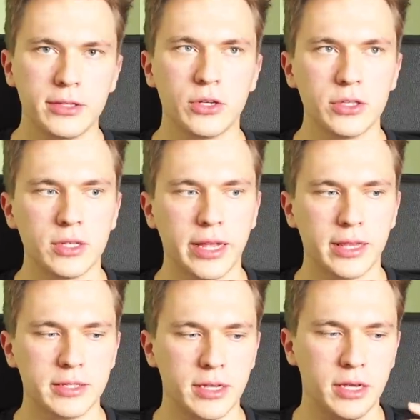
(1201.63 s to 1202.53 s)
good to, like,
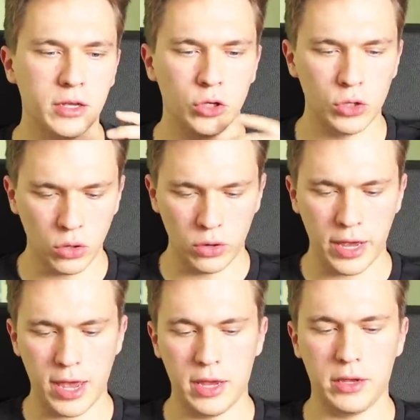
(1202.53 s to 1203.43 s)
let's say you're
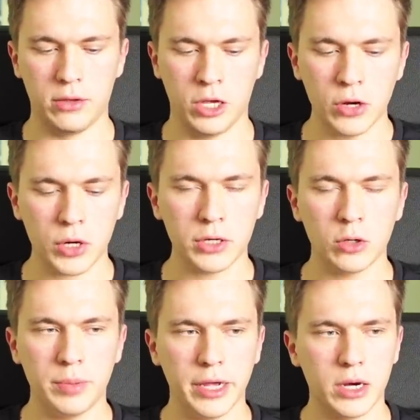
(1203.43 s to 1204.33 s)
a Gear Chronicle
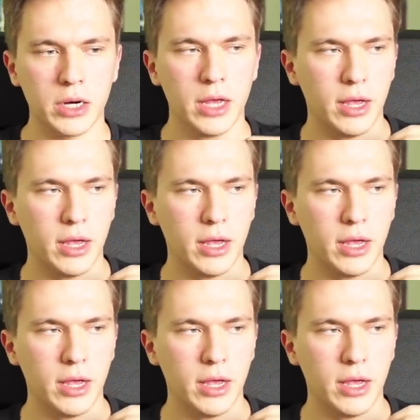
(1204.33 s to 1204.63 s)
player,